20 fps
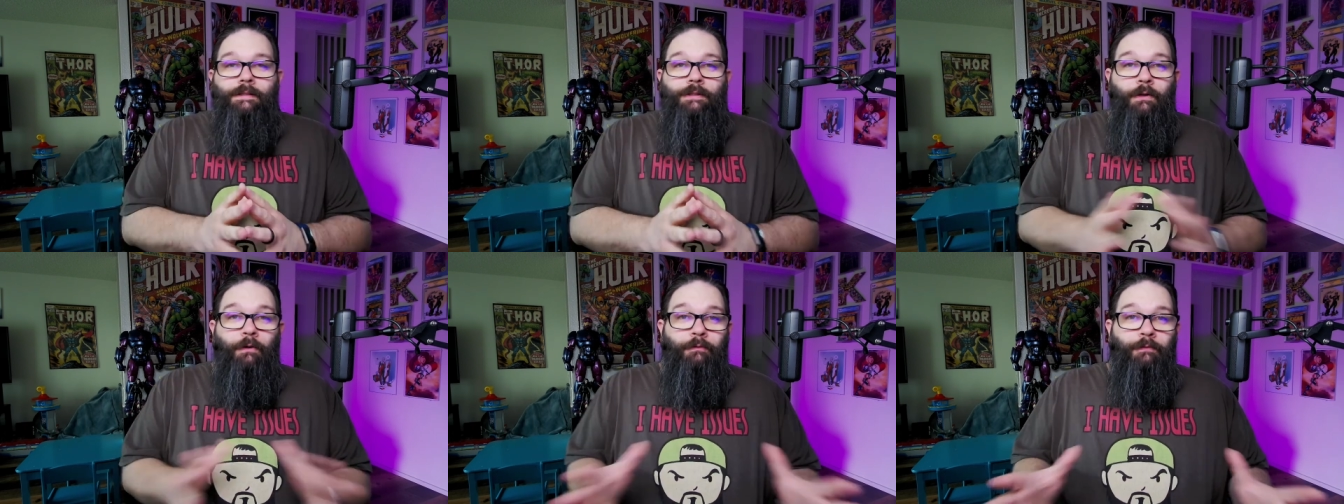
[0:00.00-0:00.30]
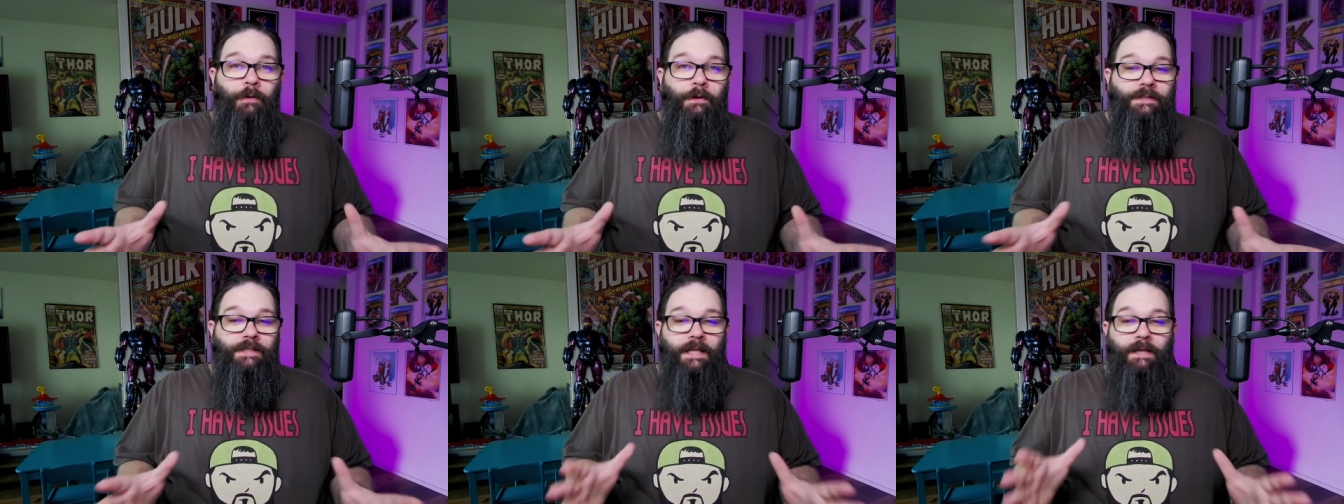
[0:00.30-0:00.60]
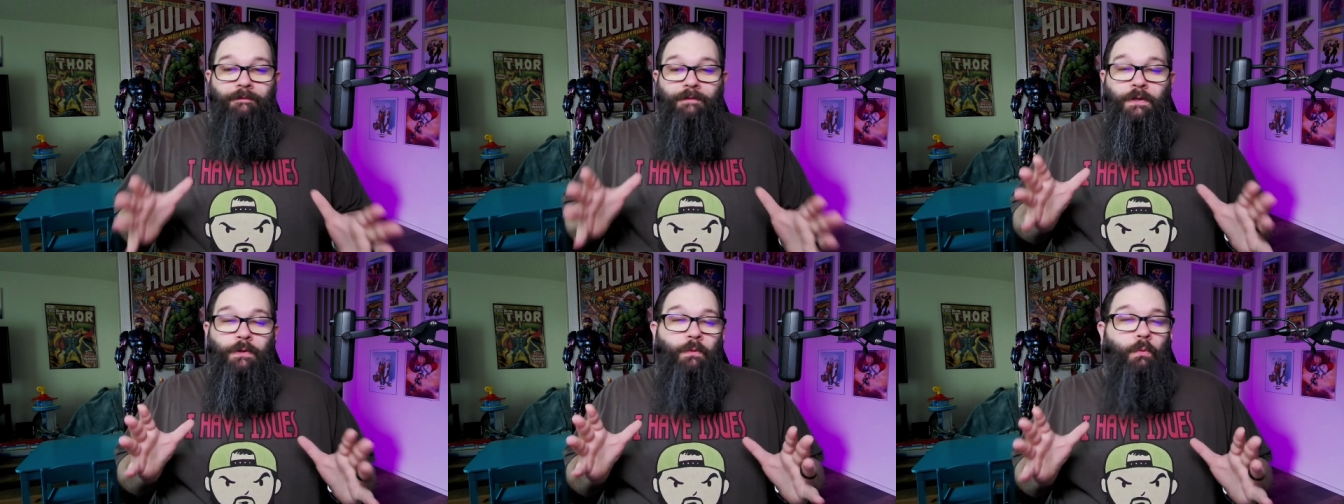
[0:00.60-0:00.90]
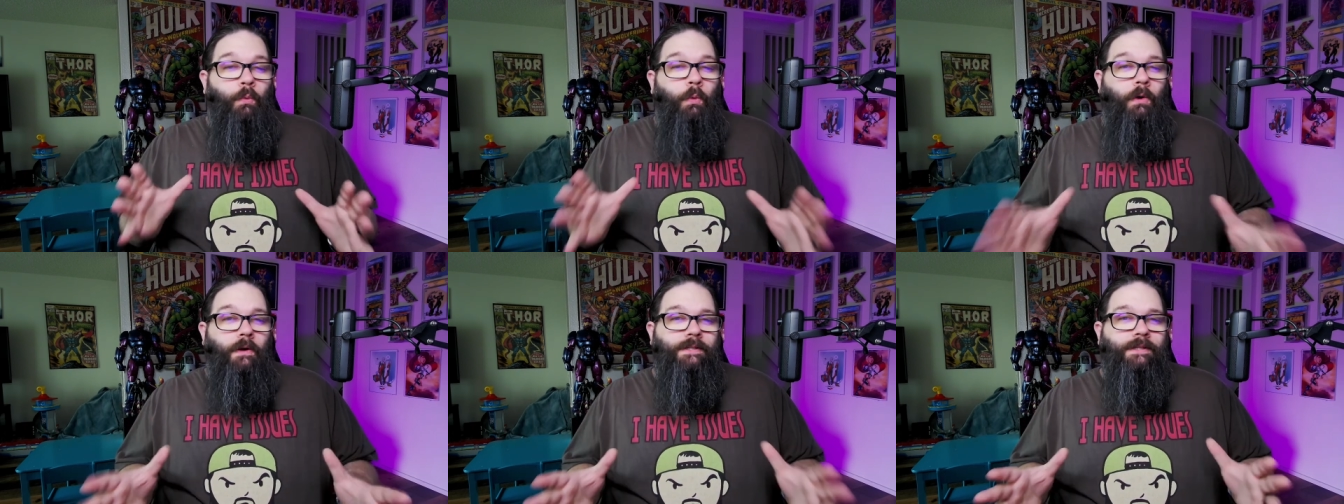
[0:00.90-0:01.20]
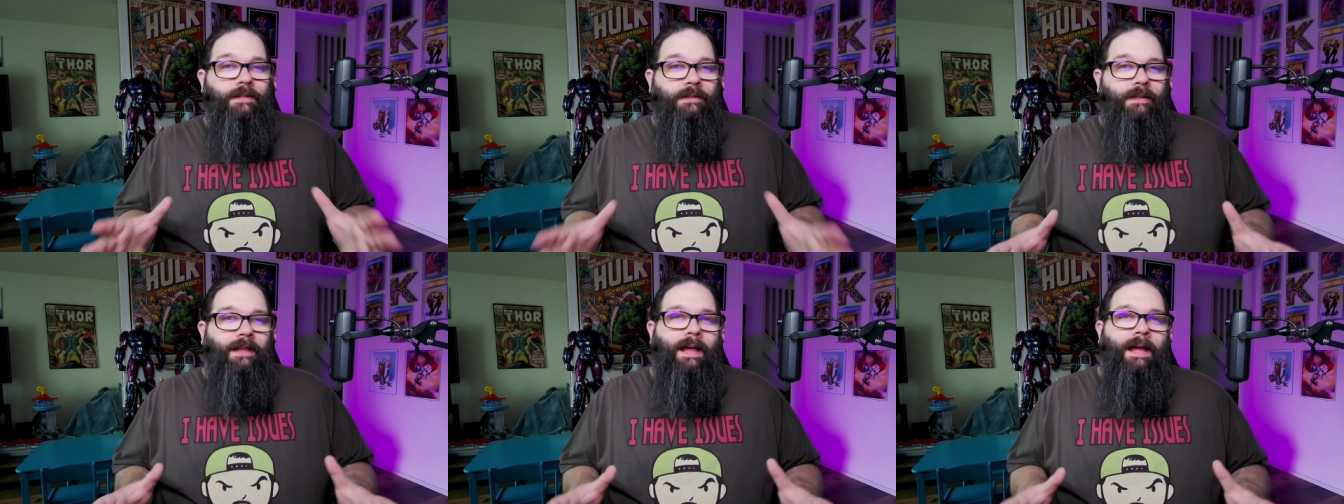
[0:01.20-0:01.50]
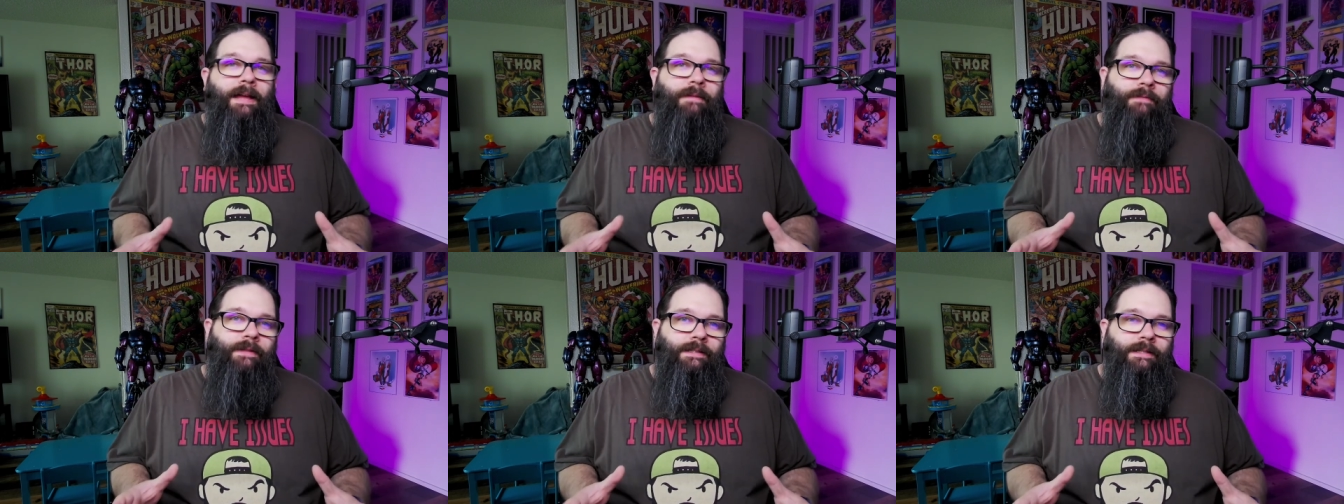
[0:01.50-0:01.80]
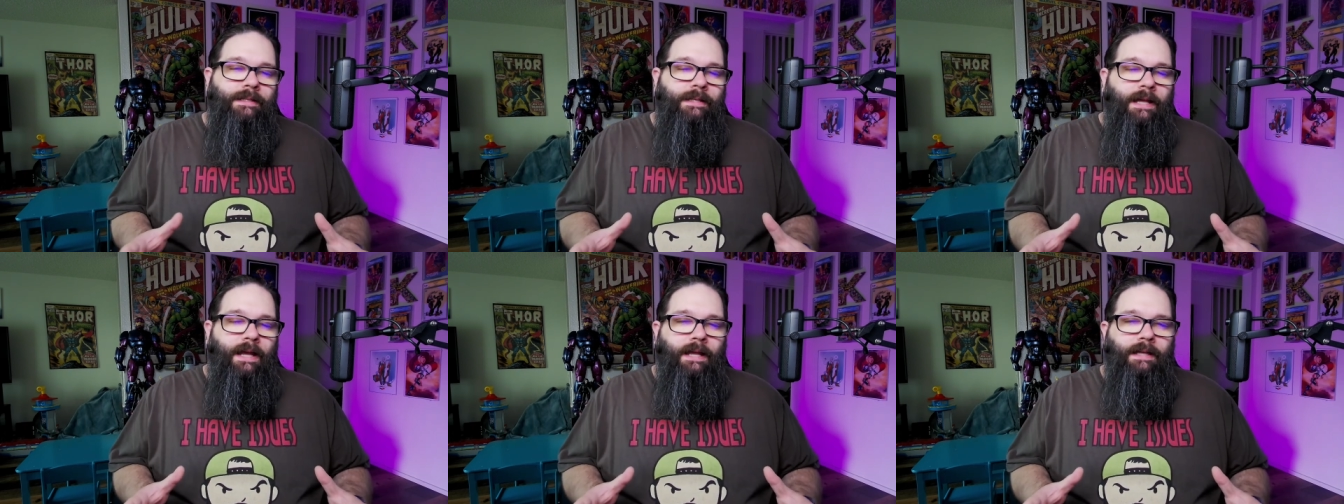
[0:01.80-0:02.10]
So first, if you weren't alive in
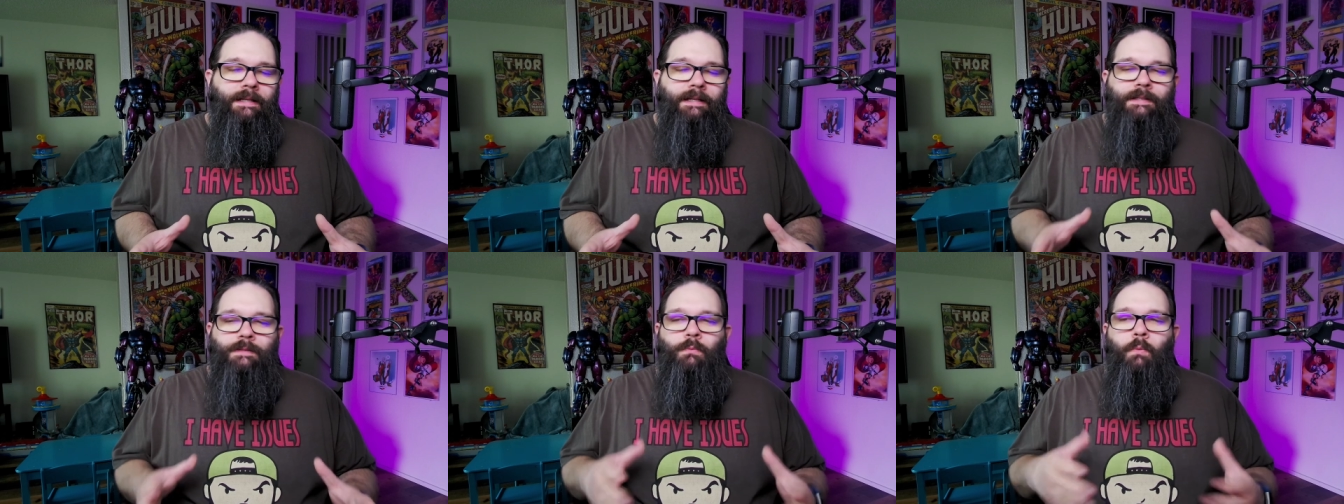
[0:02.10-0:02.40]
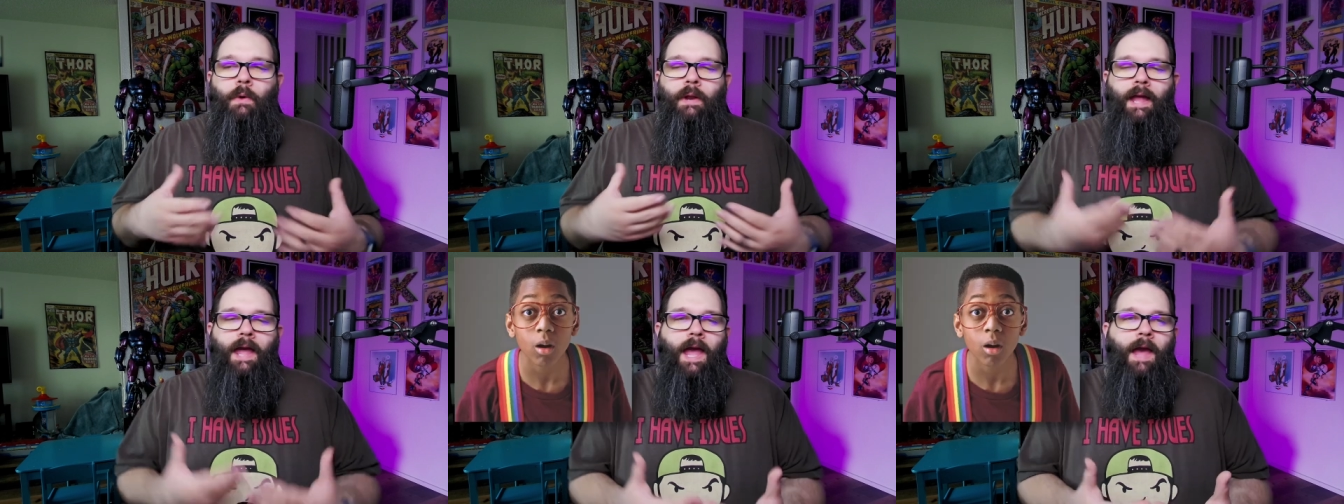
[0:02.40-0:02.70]
the 90s, what